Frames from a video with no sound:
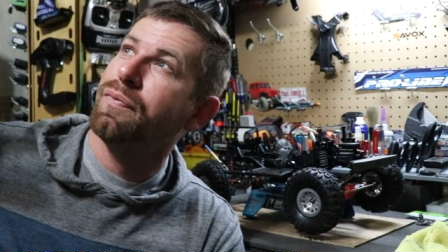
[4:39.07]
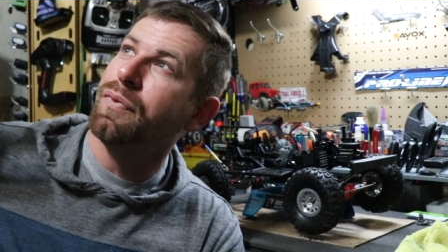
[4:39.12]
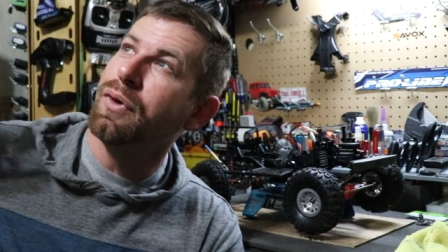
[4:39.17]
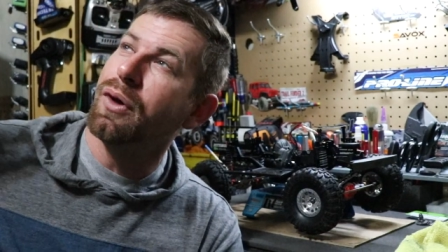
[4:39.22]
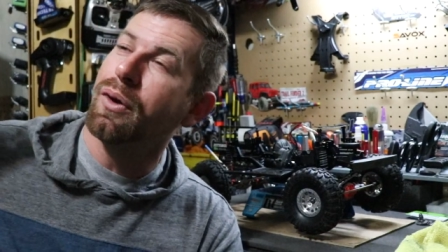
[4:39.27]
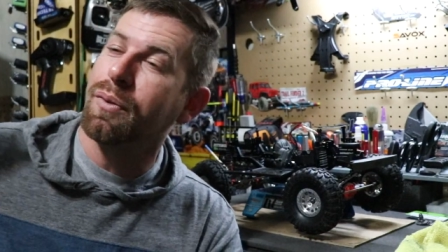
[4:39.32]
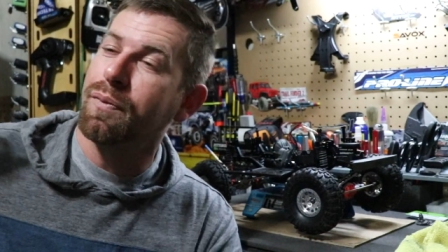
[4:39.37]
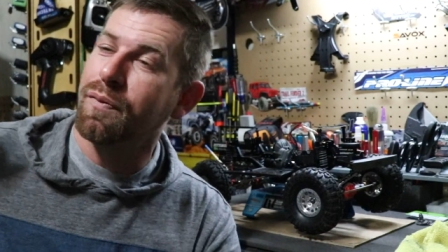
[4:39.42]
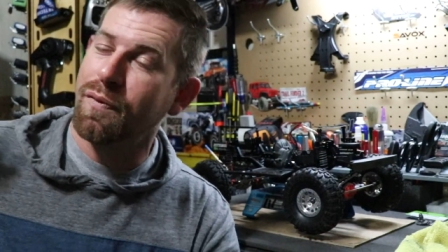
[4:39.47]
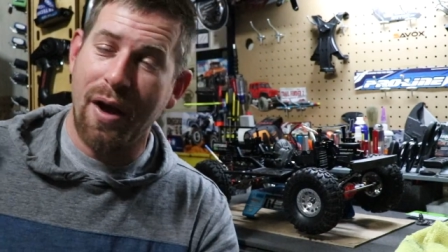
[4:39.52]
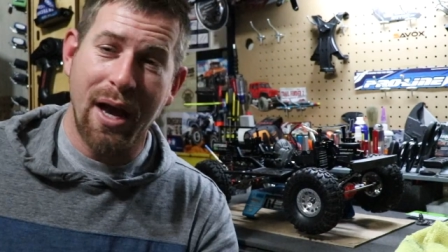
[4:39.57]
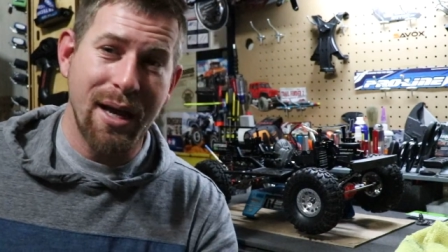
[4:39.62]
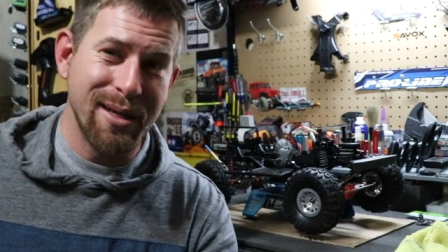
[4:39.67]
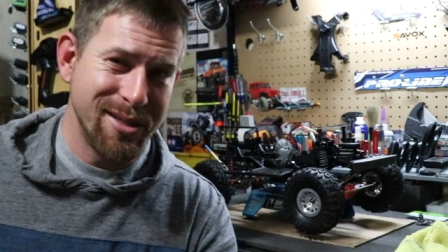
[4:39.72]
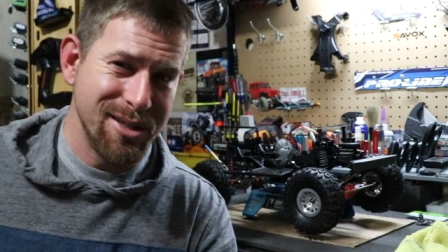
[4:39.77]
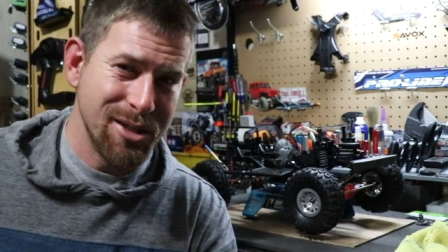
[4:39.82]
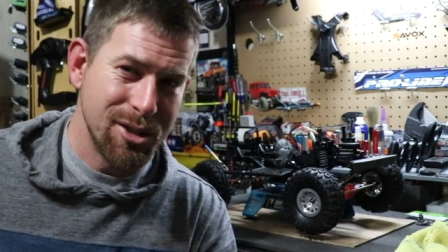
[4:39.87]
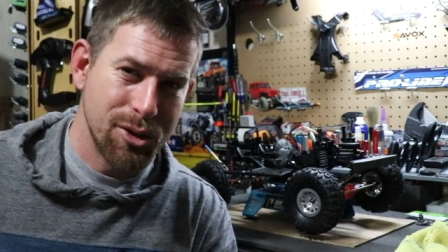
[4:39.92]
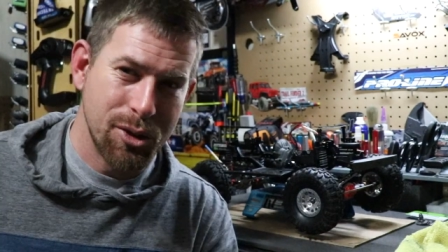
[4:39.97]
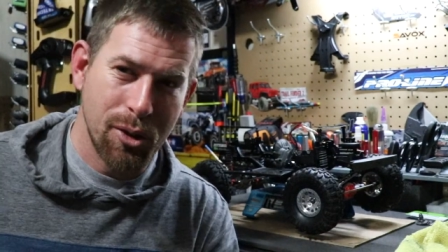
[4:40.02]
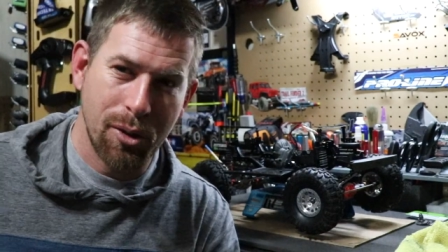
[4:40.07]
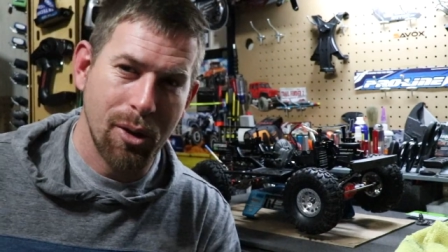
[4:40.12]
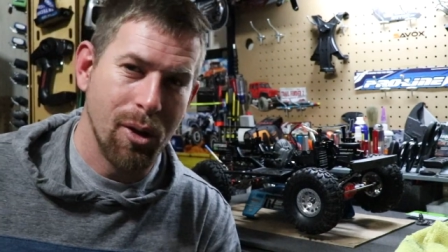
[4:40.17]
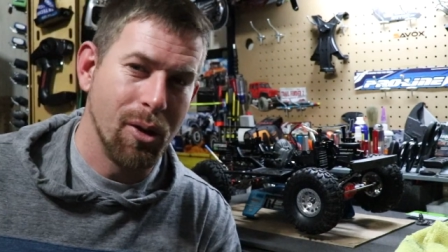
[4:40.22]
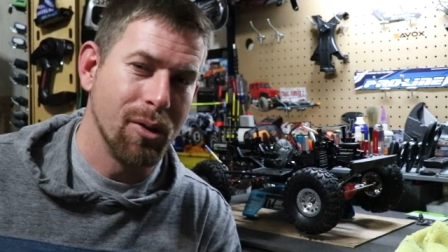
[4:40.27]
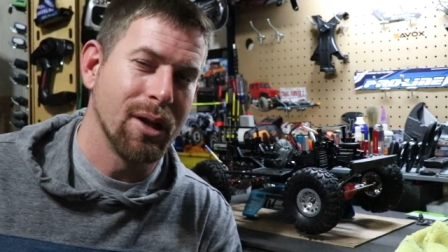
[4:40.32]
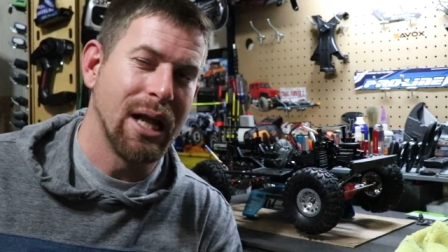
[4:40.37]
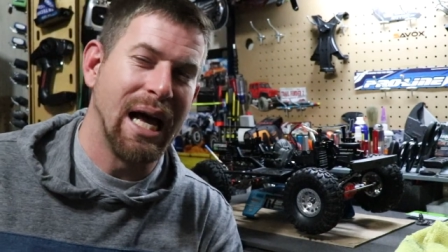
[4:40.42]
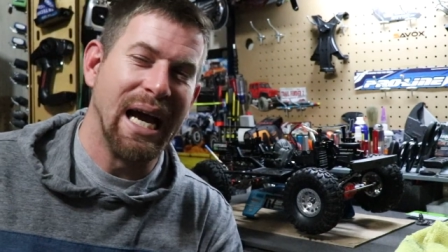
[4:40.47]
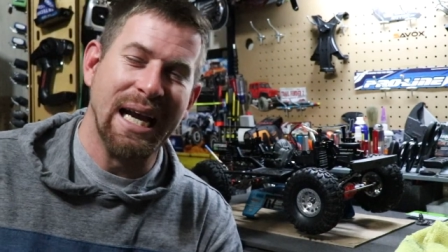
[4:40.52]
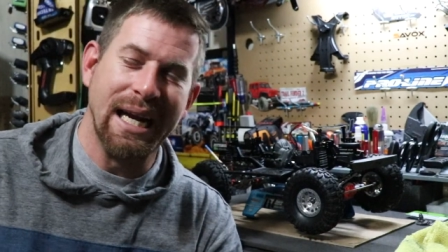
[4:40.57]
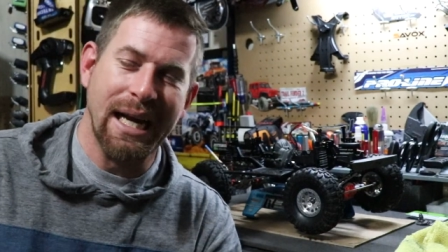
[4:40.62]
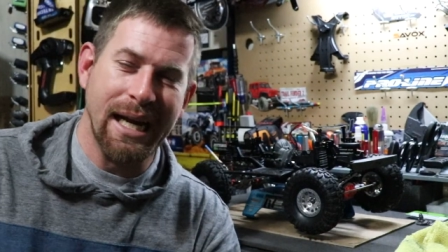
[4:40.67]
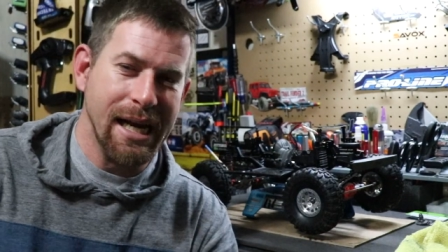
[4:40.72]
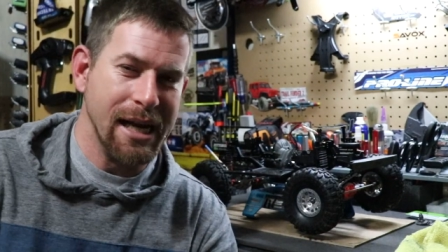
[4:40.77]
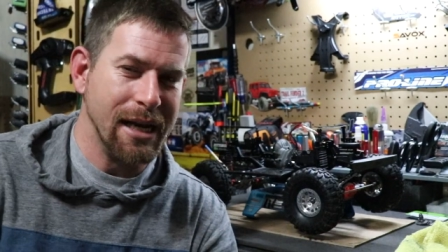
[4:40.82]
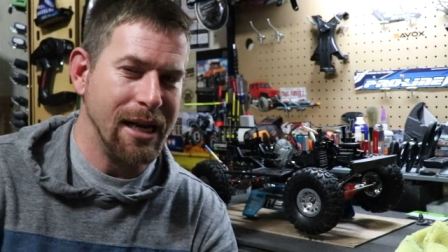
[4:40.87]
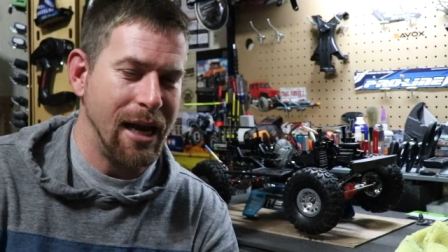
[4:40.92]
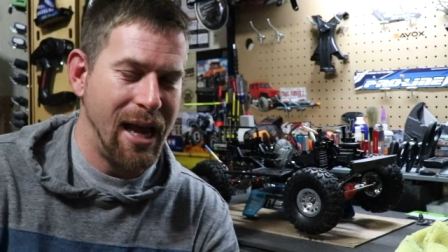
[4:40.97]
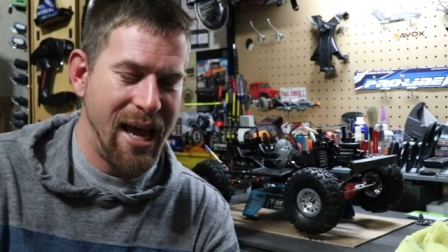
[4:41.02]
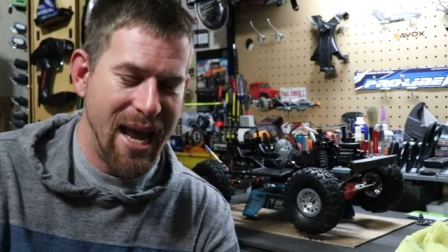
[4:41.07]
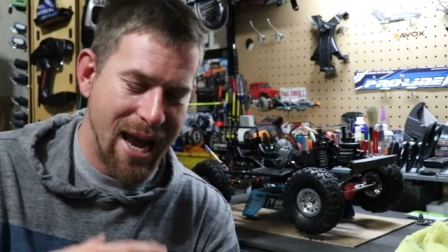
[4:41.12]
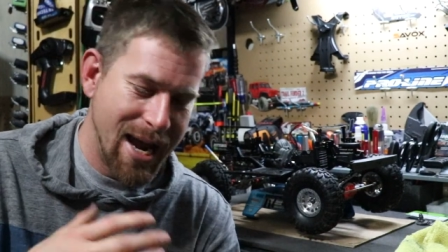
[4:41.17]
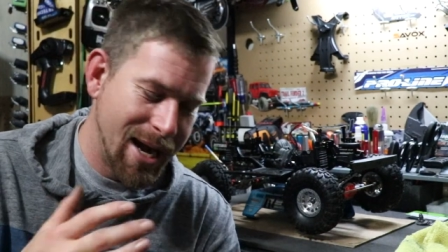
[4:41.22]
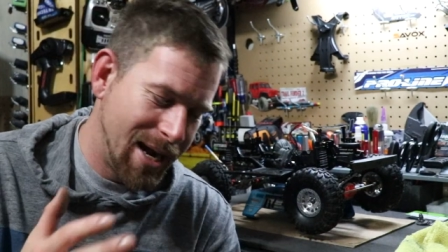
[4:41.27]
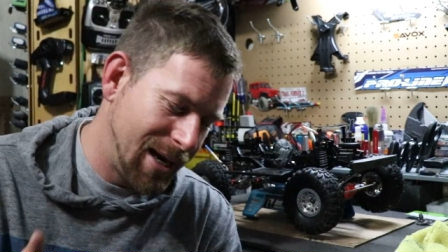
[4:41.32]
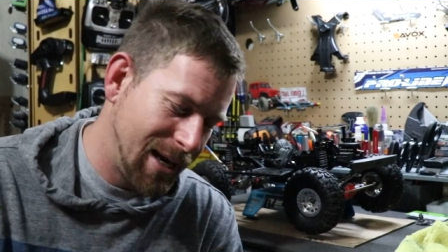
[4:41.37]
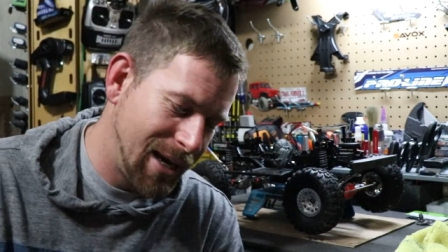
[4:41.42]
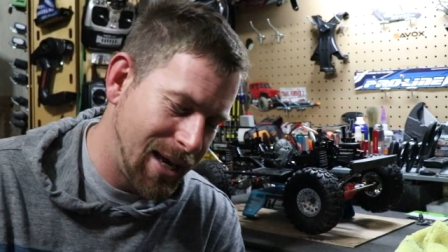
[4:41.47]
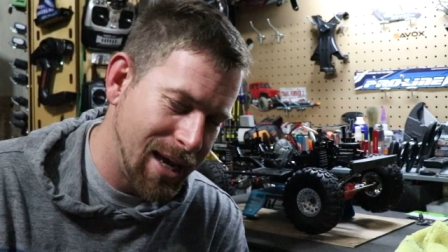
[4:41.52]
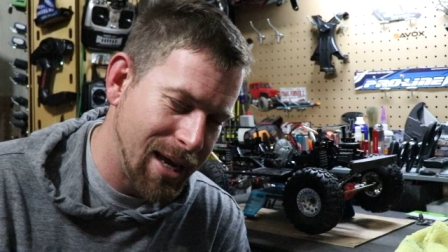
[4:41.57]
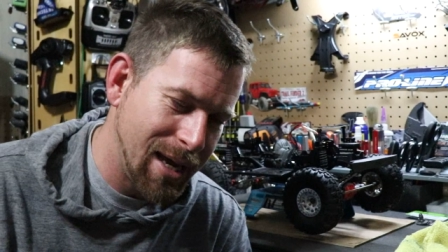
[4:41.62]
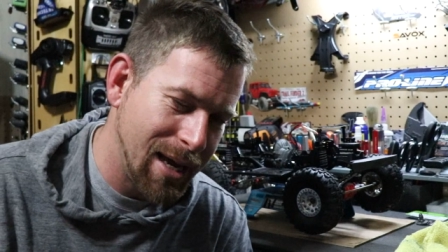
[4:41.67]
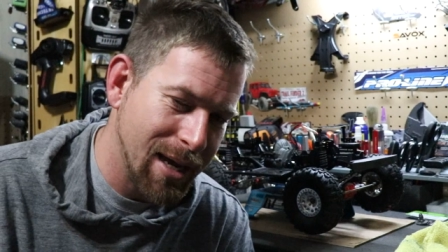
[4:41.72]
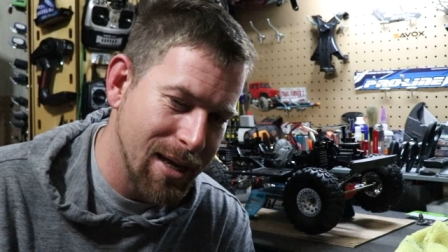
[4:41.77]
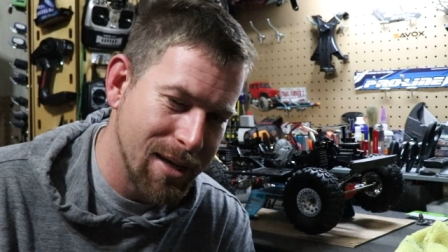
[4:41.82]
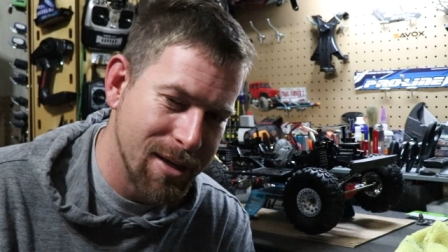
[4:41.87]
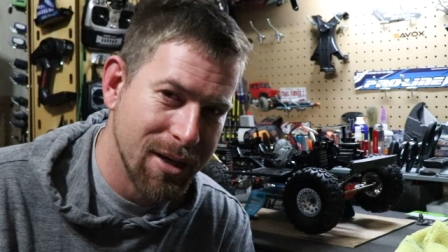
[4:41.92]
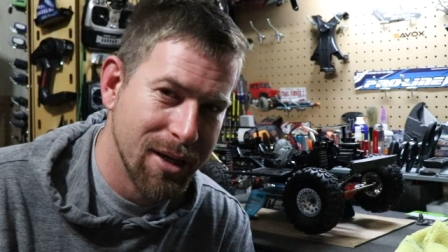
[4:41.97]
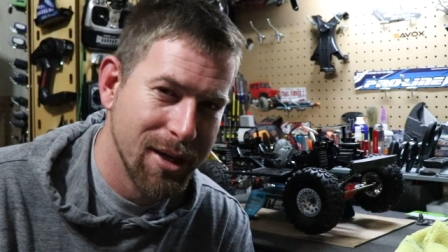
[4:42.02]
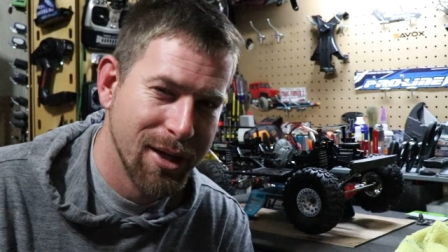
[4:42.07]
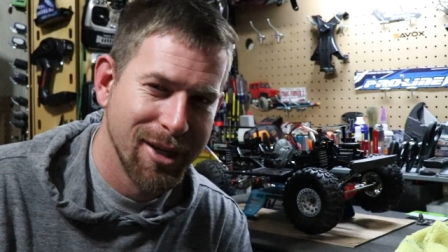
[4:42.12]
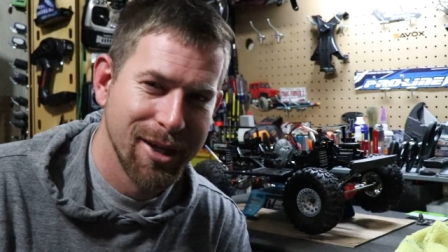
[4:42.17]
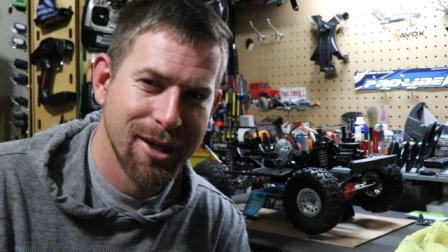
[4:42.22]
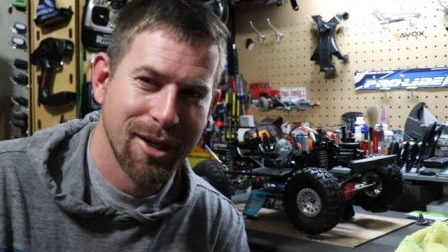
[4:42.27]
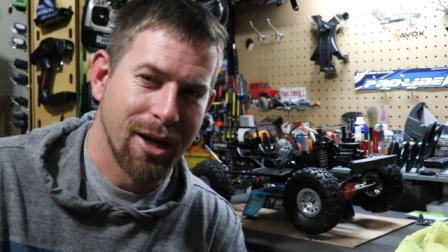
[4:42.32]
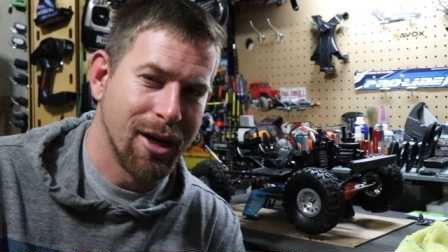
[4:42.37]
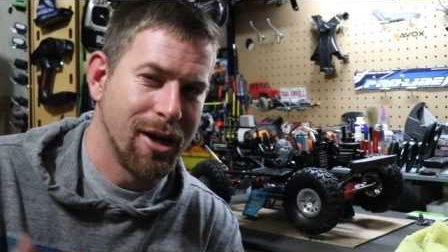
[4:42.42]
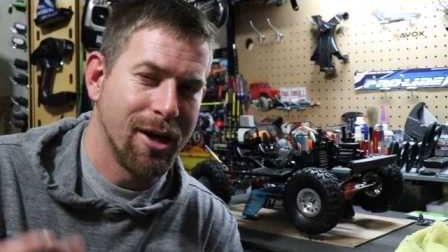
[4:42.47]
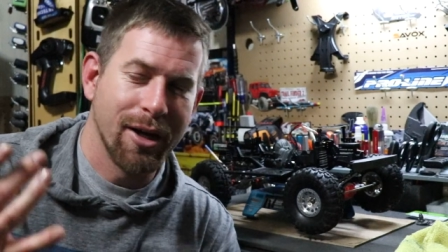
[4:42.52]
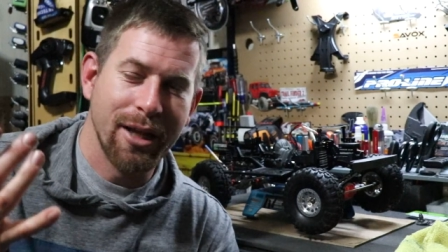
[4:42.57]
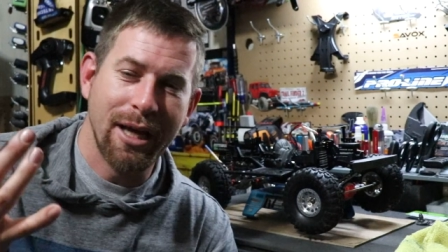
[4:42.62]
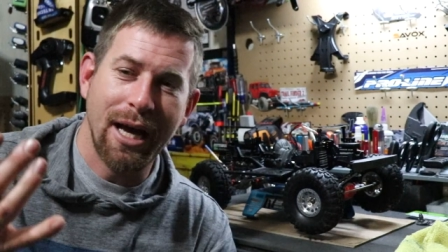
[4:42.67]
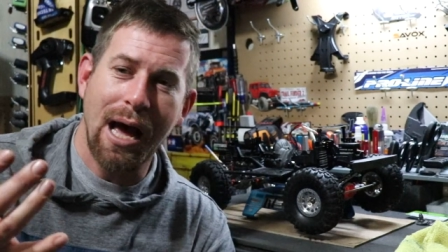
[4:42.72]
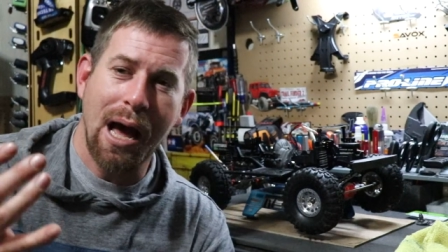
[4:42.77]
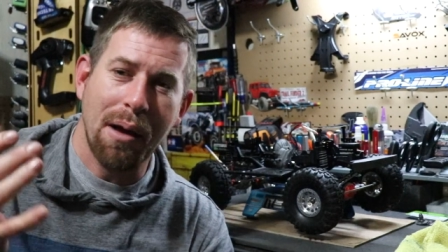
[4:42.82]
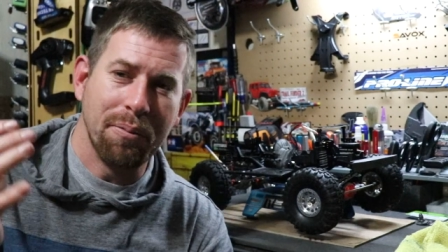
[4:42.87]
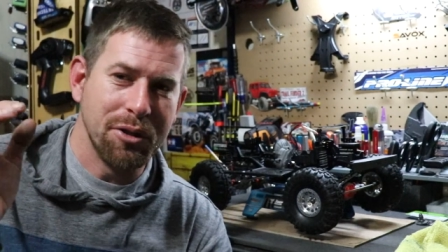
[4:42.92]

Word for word: you know fancy studio lighting and editing and all that.